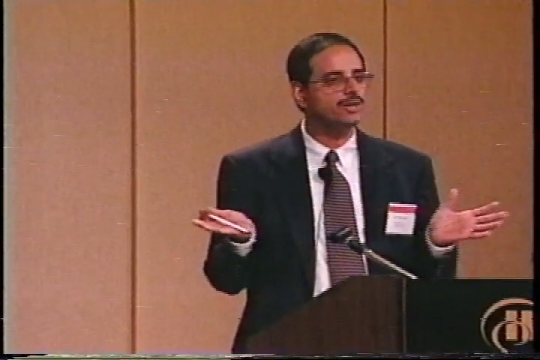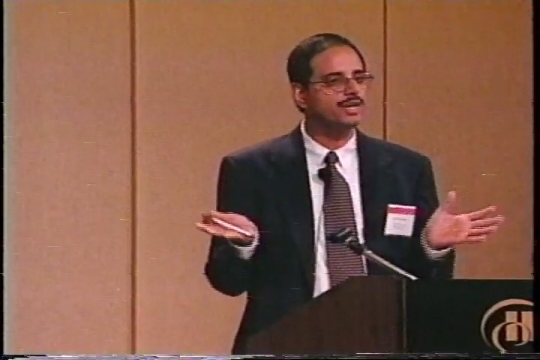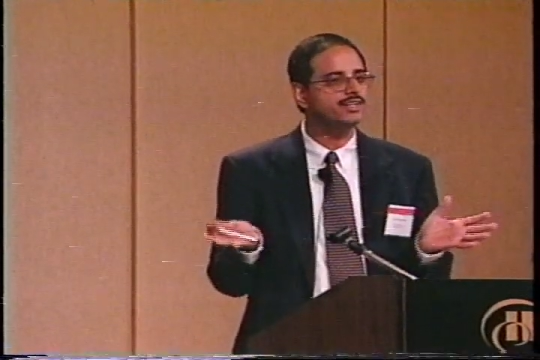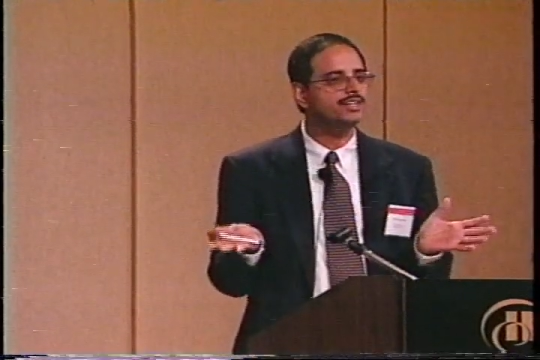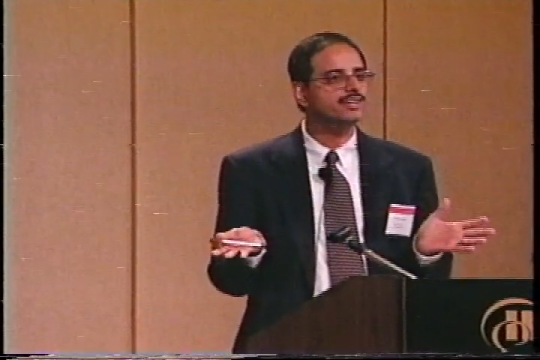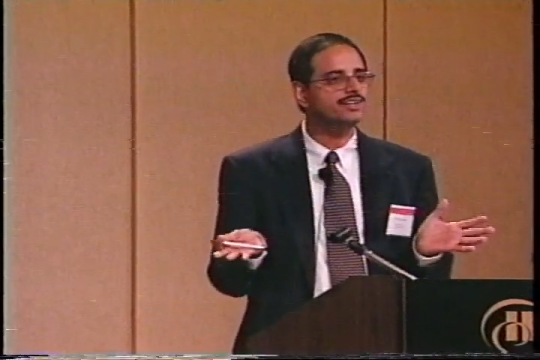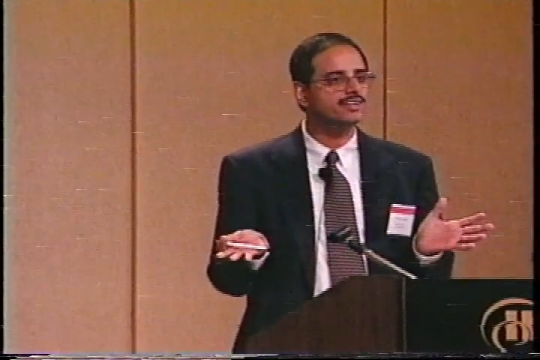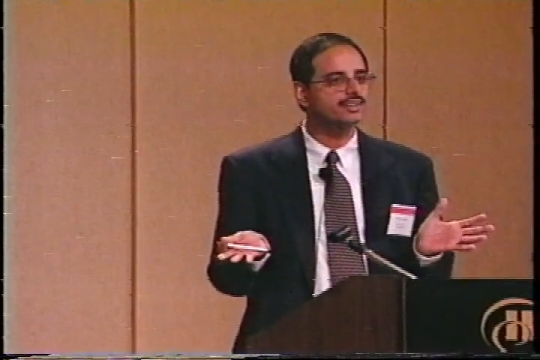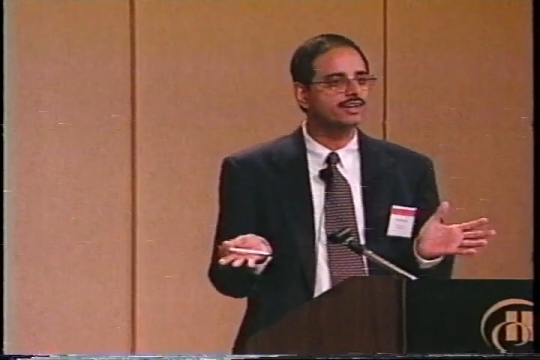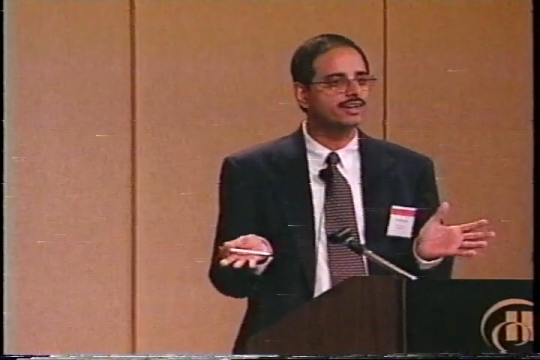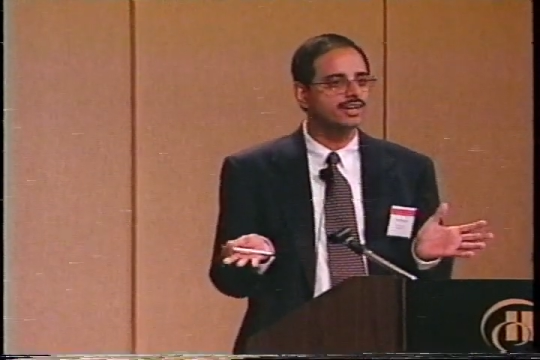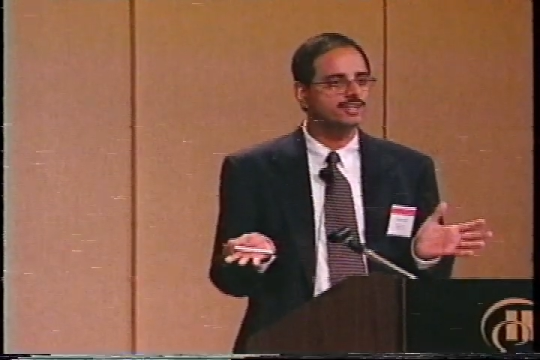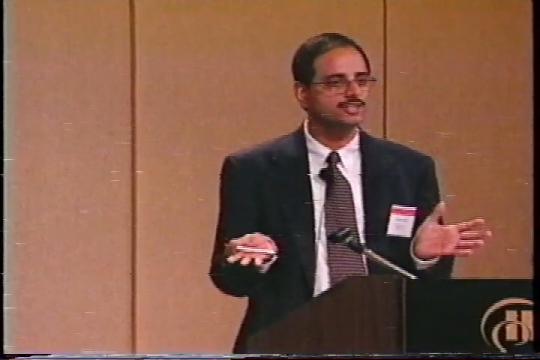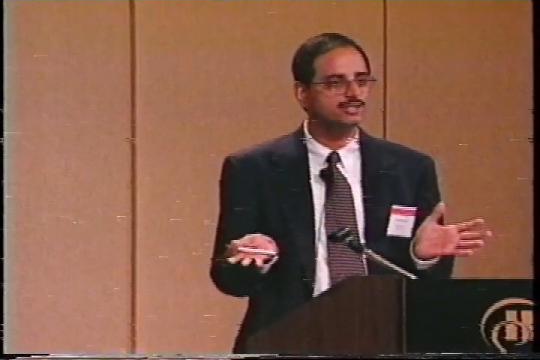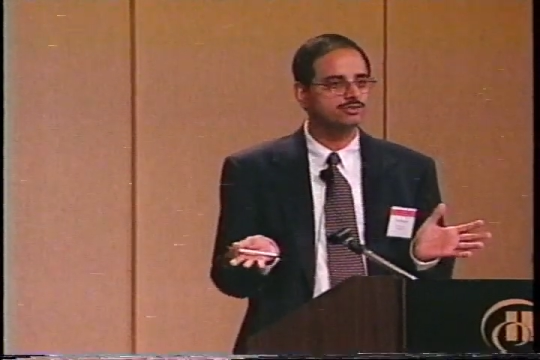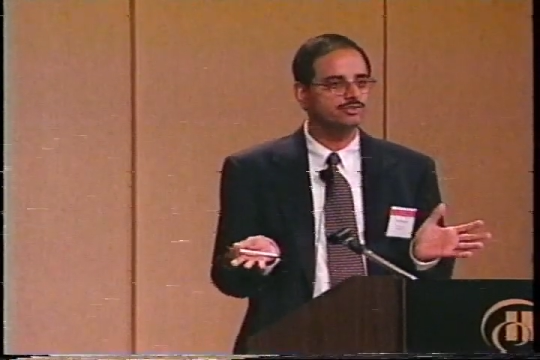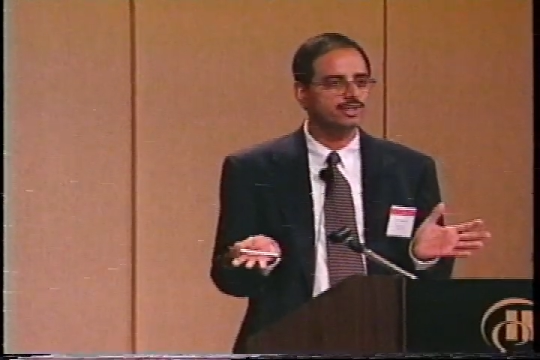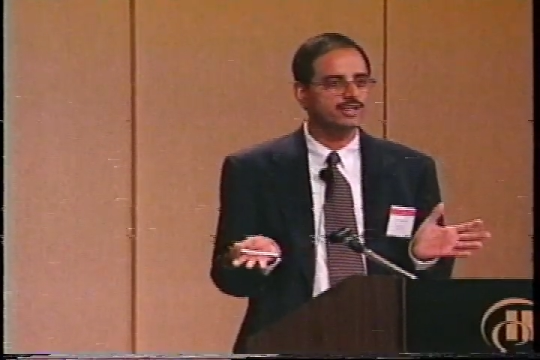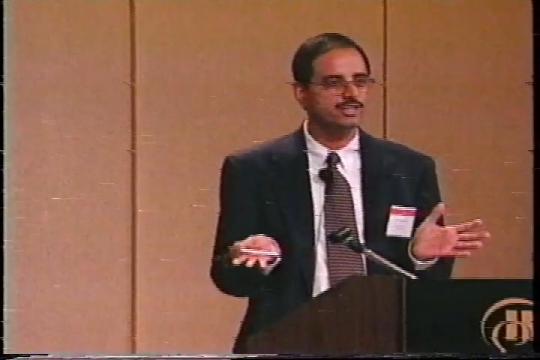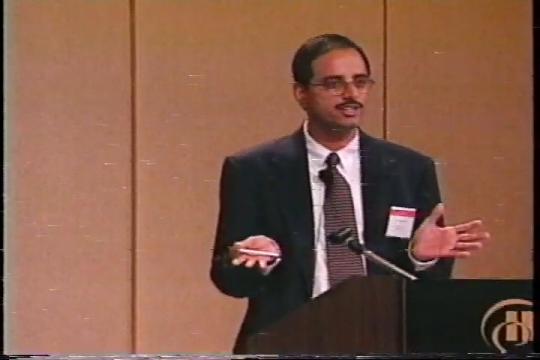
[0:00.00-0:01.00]
any other kinds
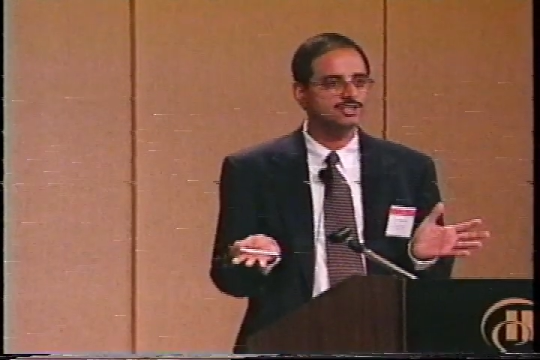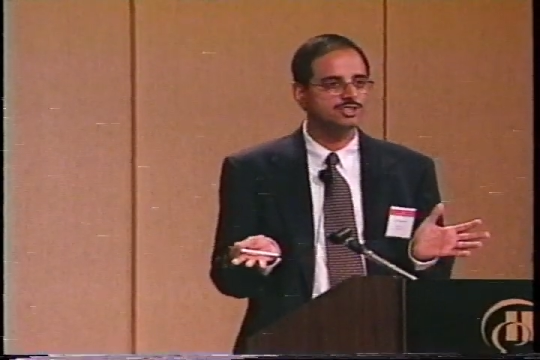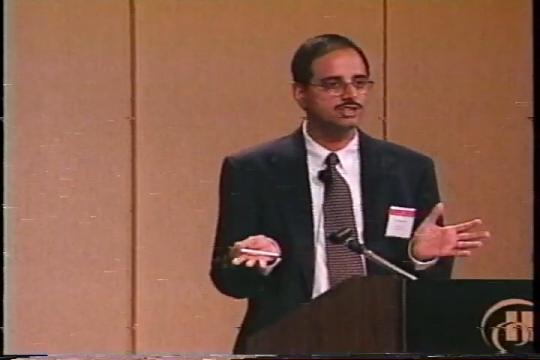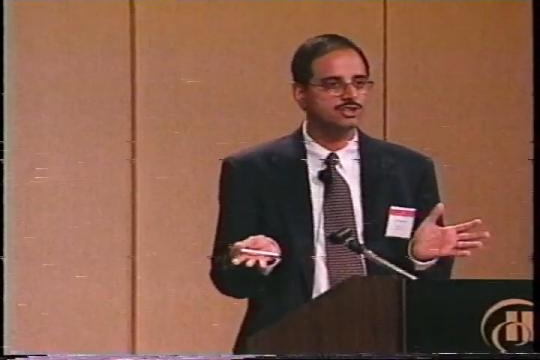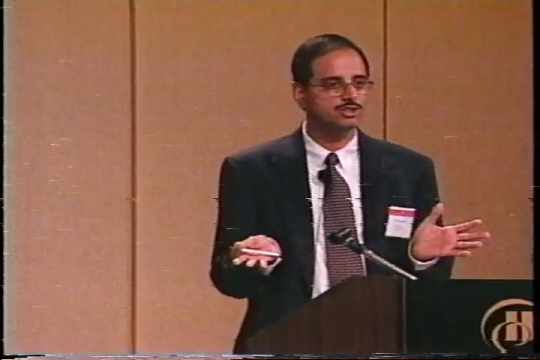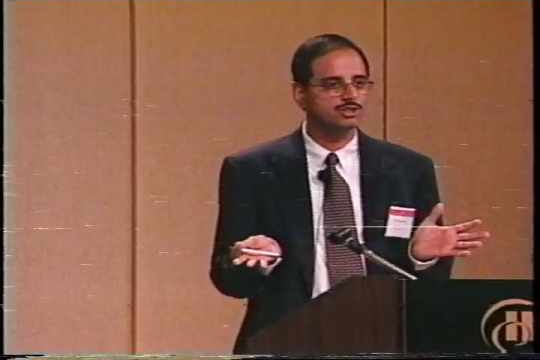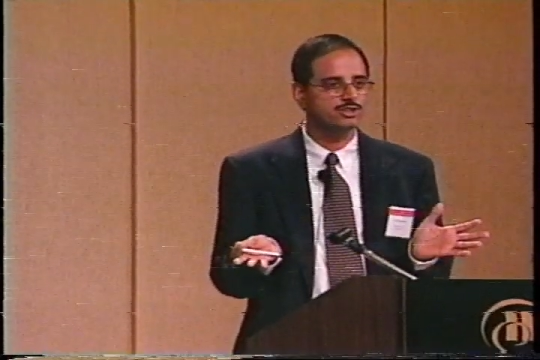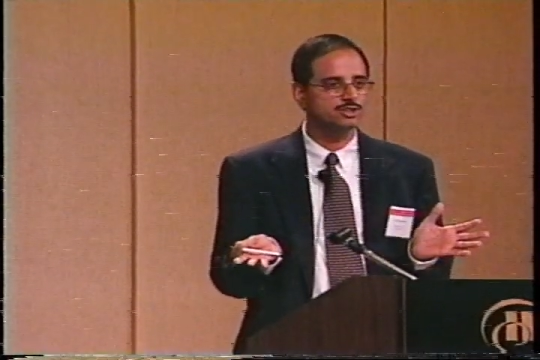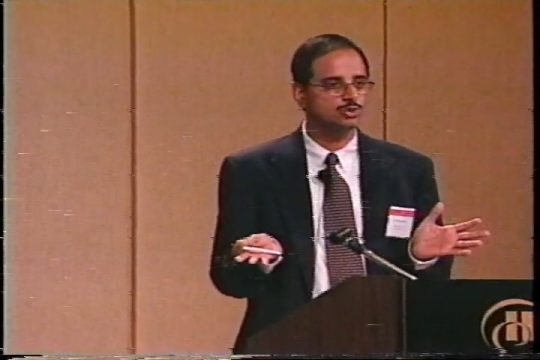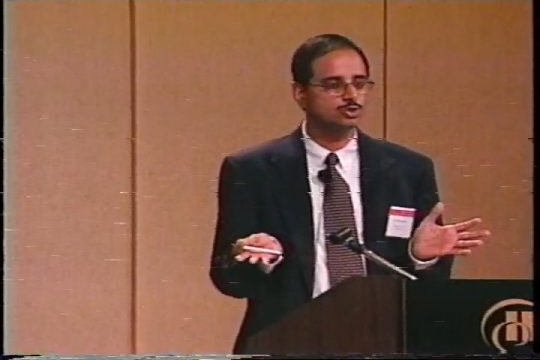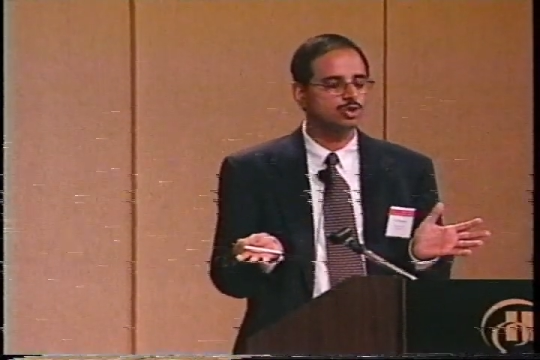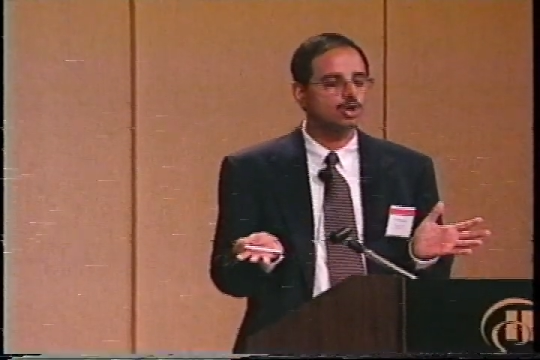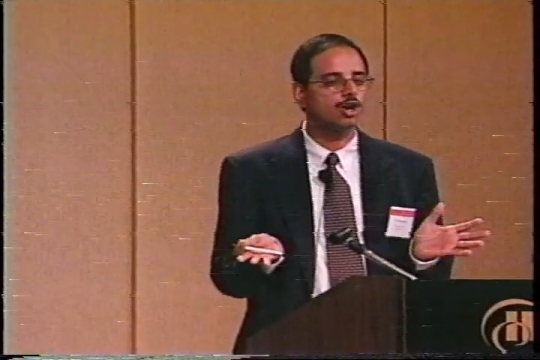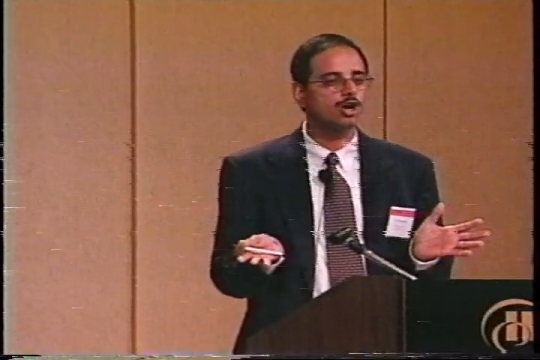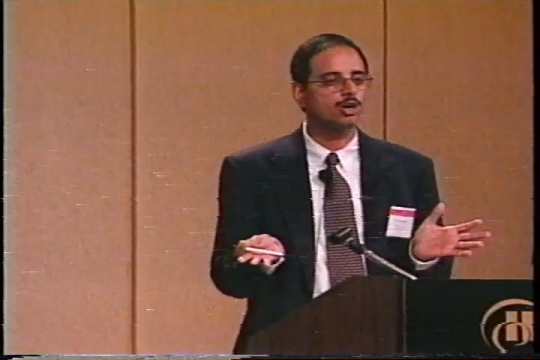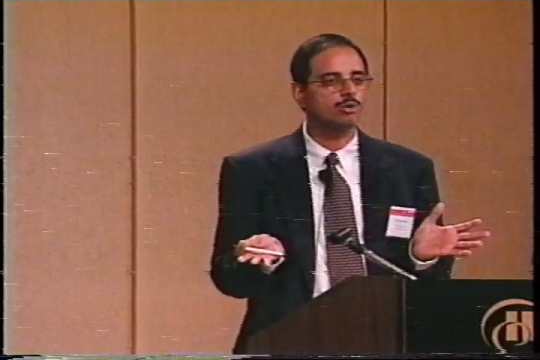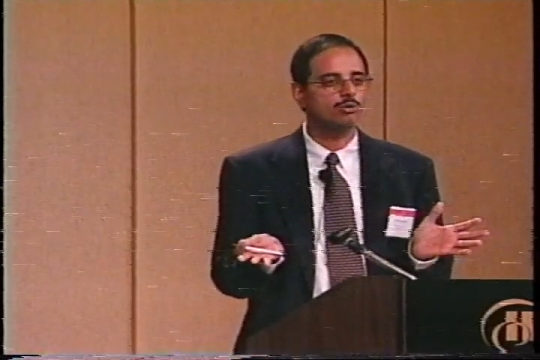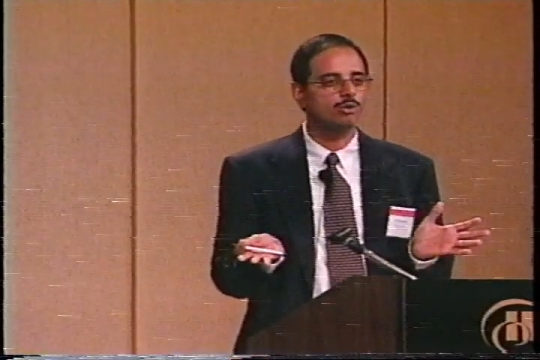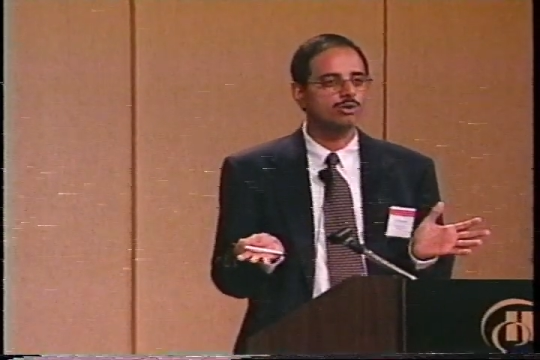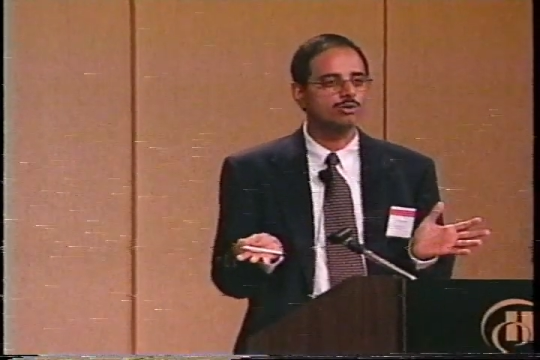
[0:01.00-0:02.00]
of variation that you
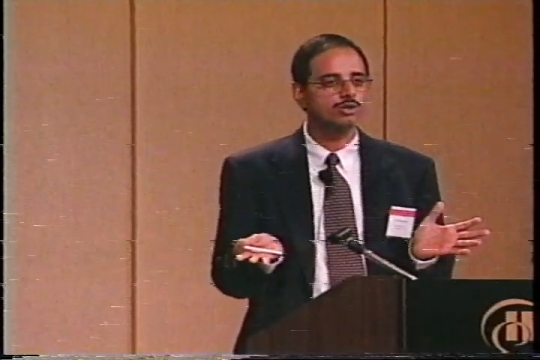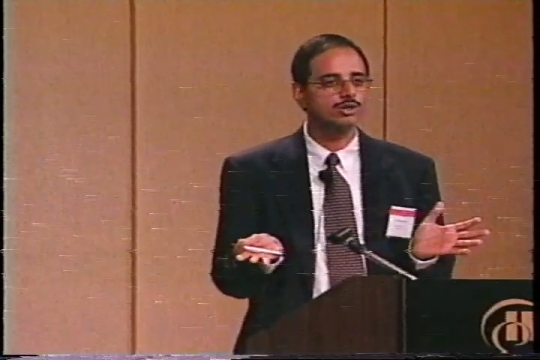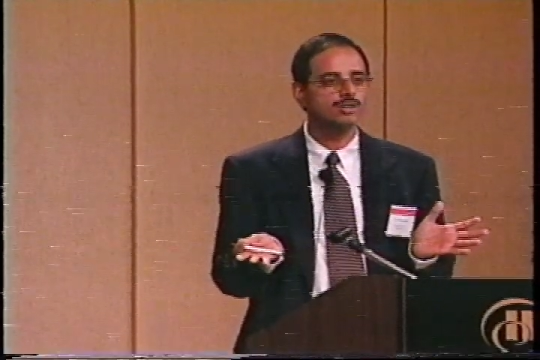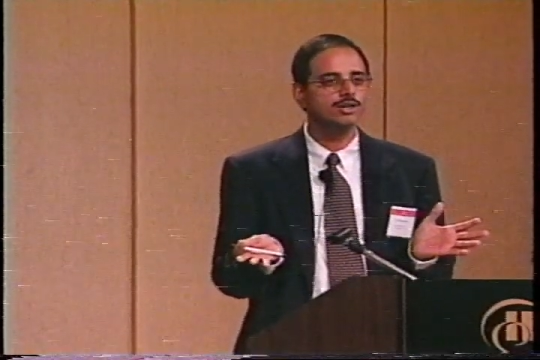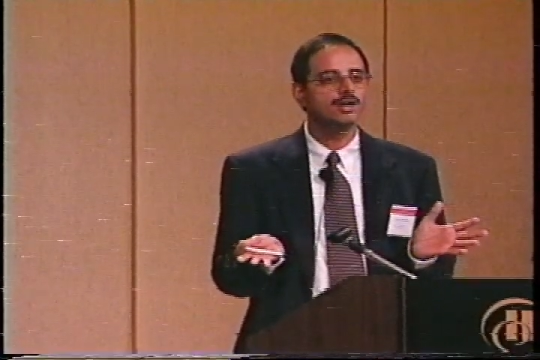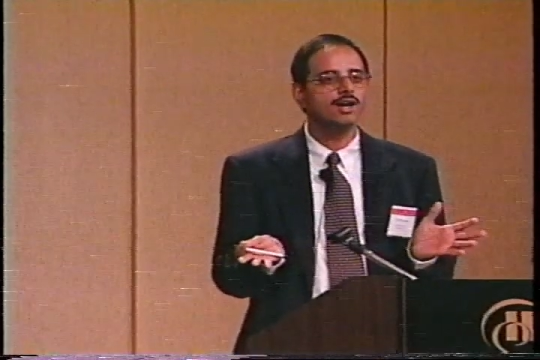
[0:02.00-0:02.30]
talk about